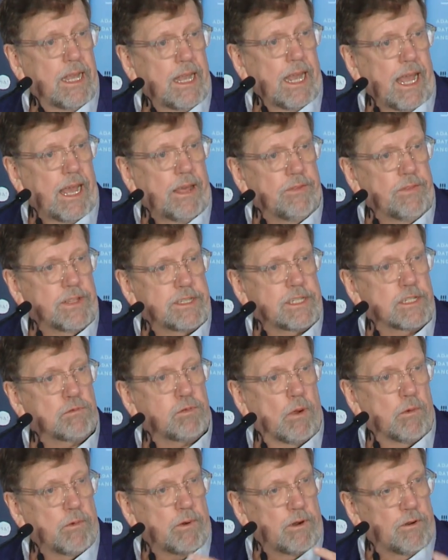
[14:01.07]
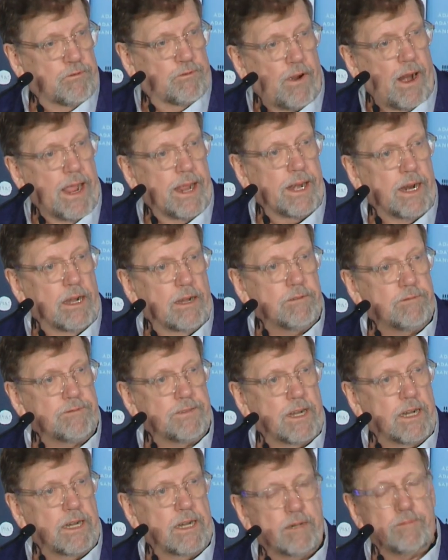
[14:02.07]
and this is what we're afraid of.
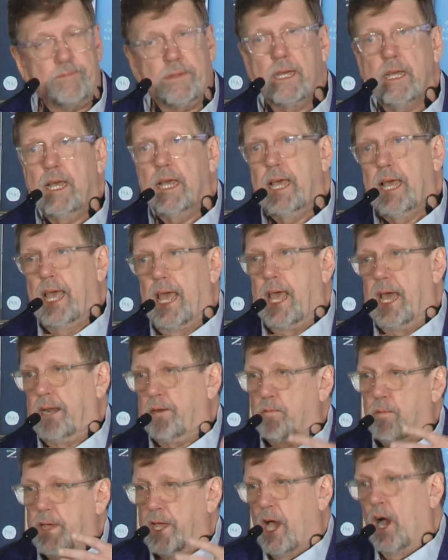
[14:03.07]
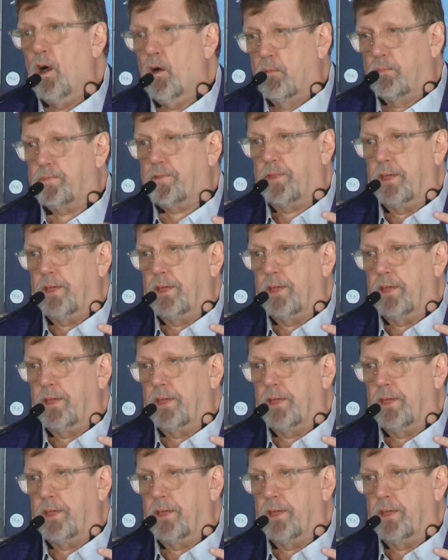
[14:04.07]
And we hope